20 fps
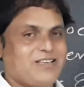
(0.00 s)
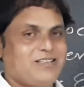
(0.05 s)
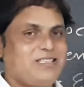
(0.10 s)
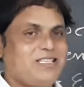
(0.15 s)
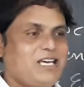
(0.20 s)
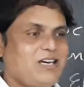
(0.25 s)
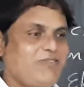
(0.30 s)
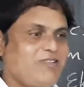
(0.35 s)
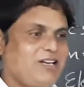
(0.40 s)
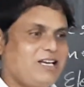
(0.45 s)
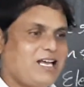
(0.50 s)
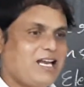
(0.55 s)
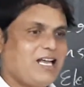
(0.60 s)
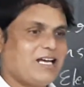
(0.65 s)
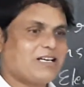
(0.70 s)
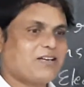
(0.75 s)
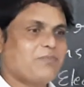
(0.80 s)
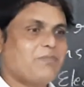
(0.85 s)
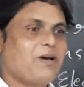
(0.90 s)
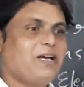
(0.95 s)
They will
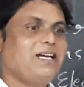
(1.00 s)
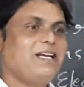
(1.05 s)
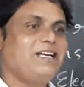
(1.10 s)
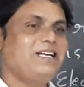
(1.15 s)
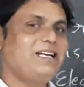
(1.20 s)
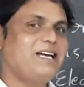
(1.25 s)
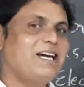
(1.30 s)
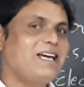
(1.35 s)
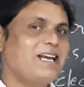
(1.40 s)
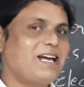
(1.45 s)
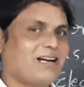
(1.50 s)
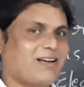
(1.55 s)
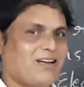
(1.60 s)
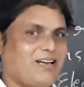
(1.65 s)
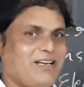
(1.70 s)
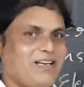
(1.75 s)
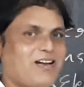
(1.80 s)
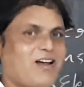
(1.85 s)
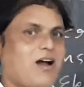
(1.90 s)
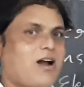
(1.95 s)
elect by
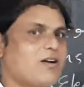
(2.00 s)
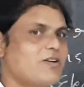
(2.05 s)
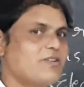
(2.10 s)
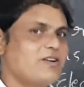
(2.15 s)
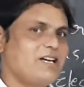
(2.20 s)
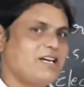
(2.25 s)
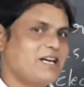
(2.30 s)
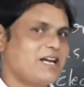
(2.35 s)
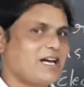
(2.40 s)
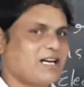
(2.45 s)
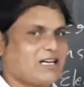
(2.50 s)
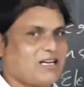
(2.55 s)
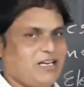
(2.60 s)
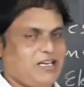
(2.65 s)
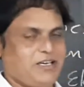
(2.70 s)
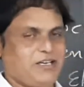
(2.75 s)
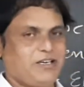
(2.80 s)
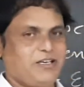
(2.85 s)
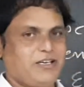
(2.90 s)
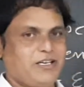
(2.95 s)
indirectly, not directly.